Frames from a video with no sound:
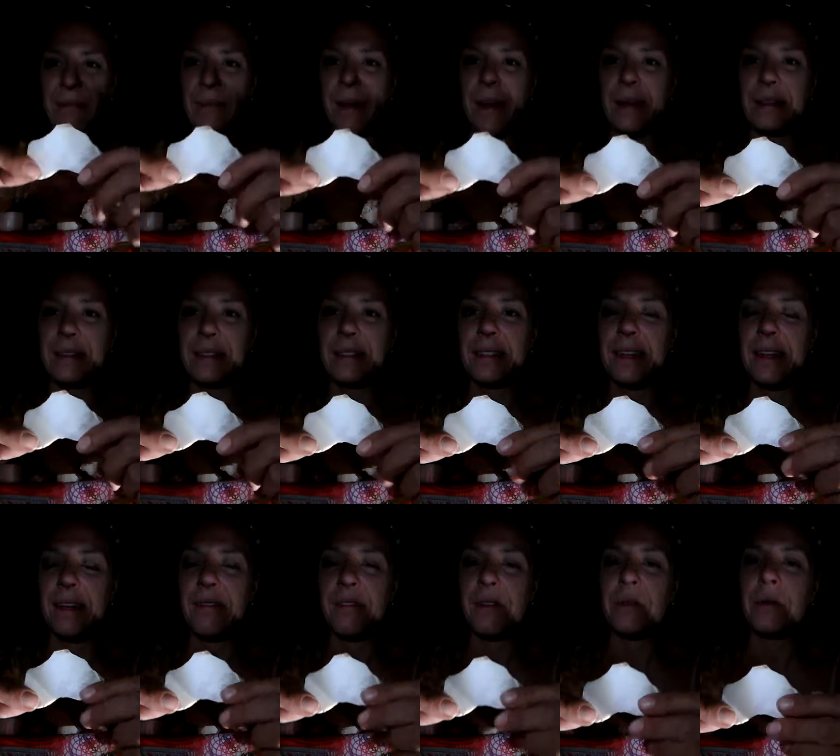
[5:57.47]
But
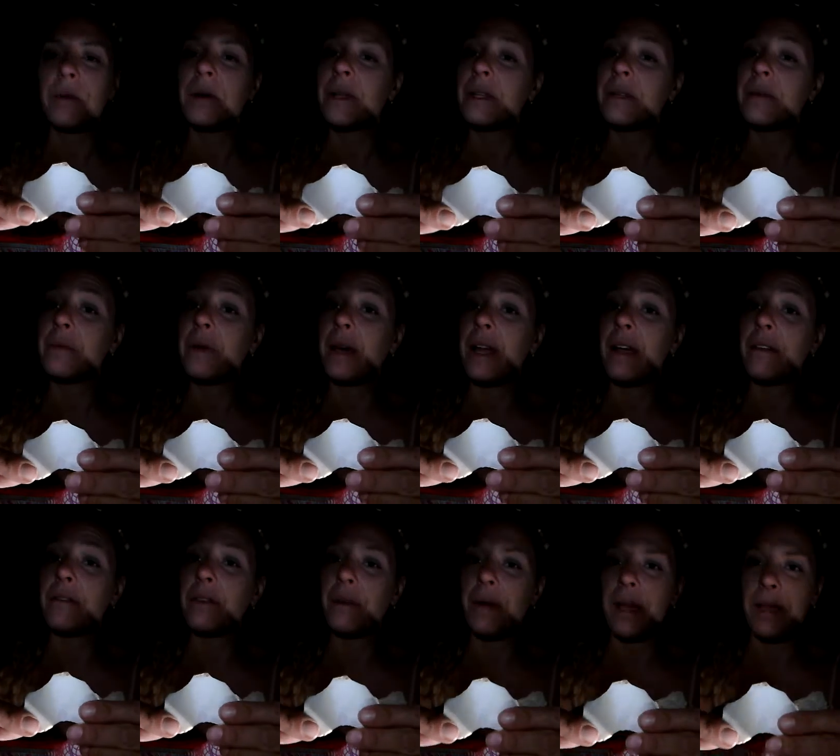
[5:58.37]

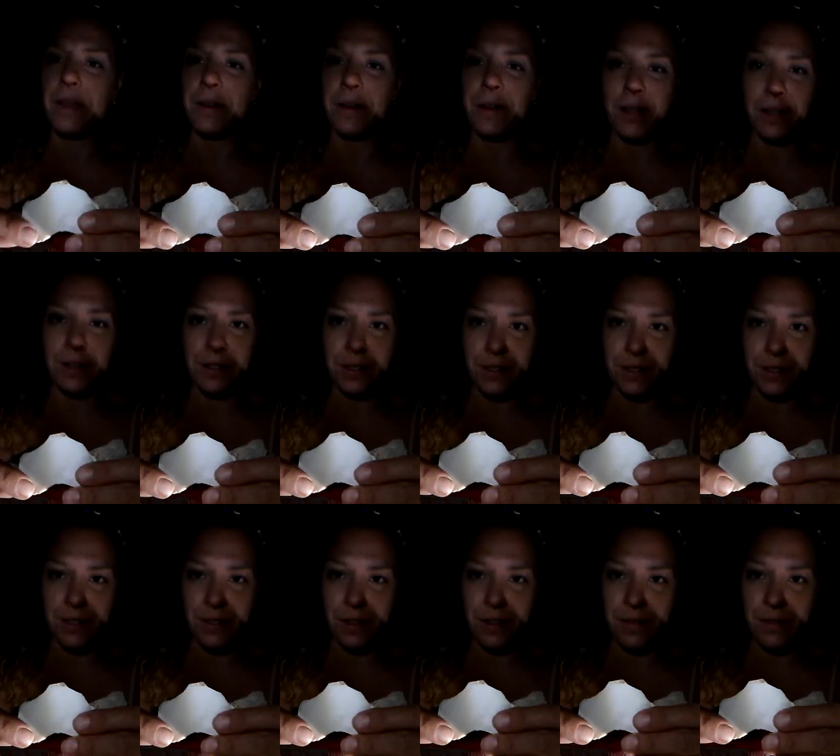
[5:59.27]
whatever way you're here to
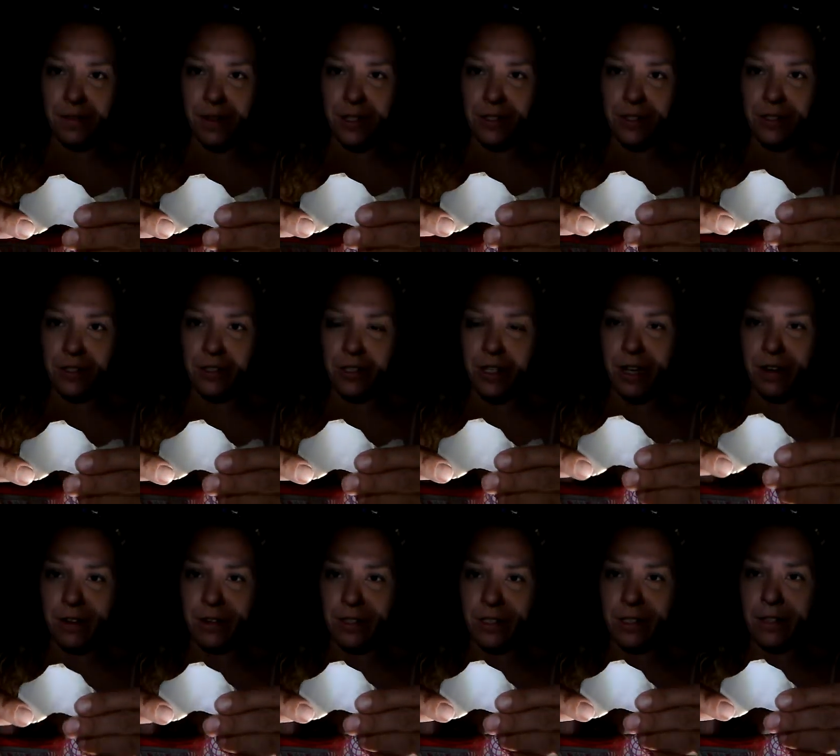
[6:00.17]
serve and to
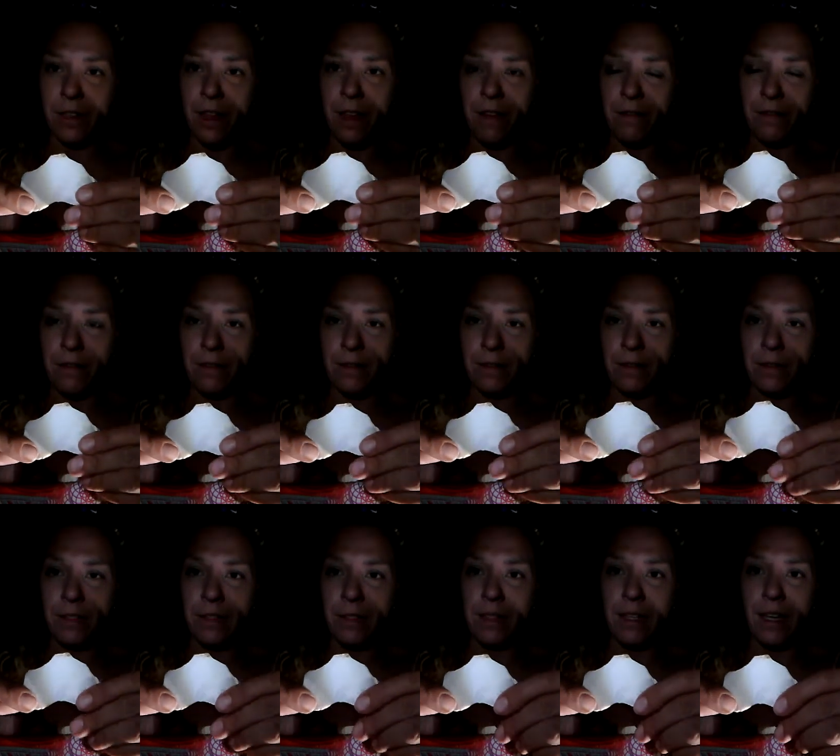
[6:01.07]
share and to love
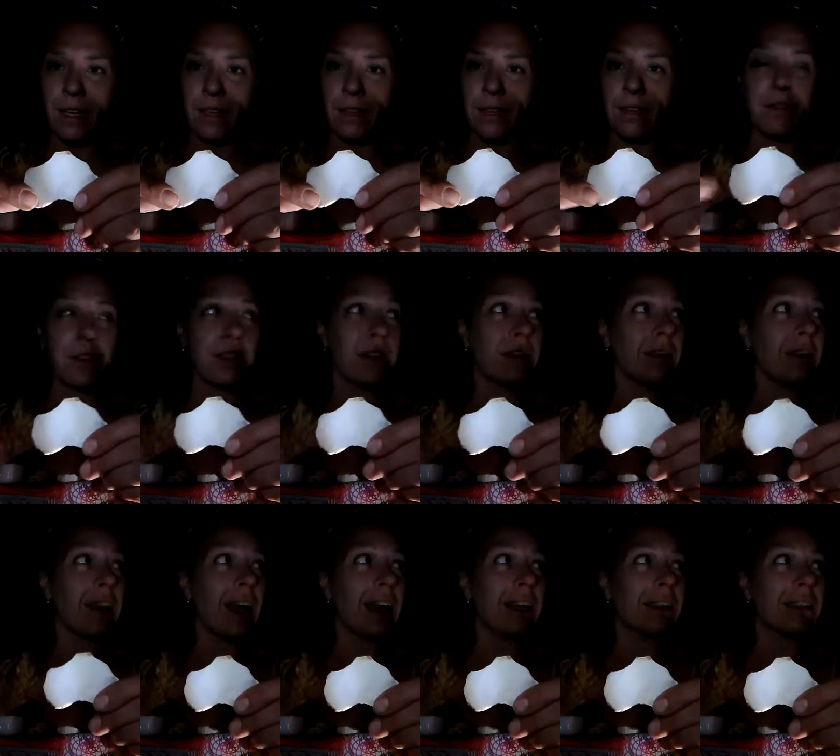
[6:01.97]
and live in your
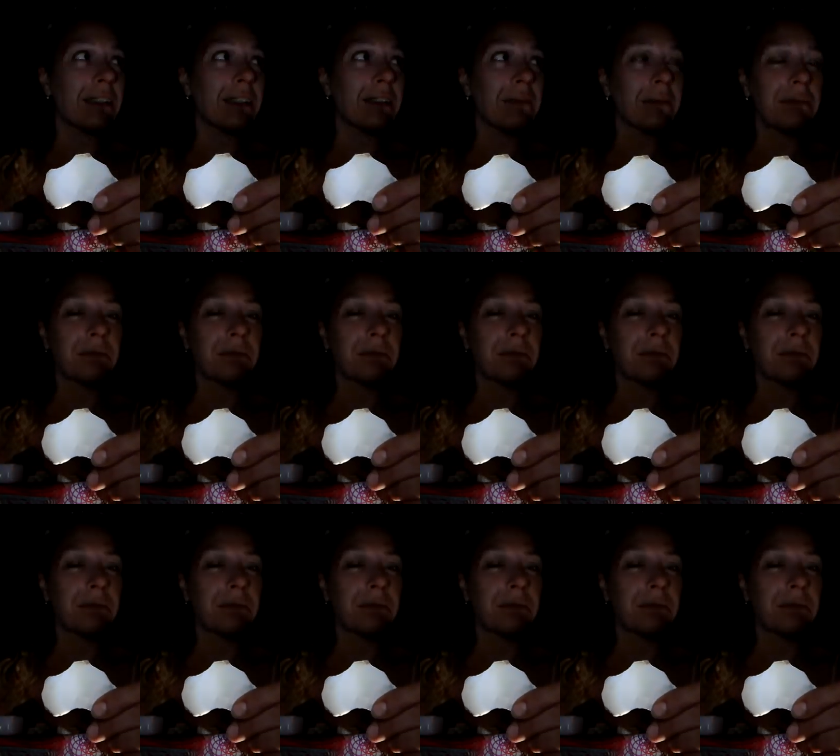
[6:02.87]
light.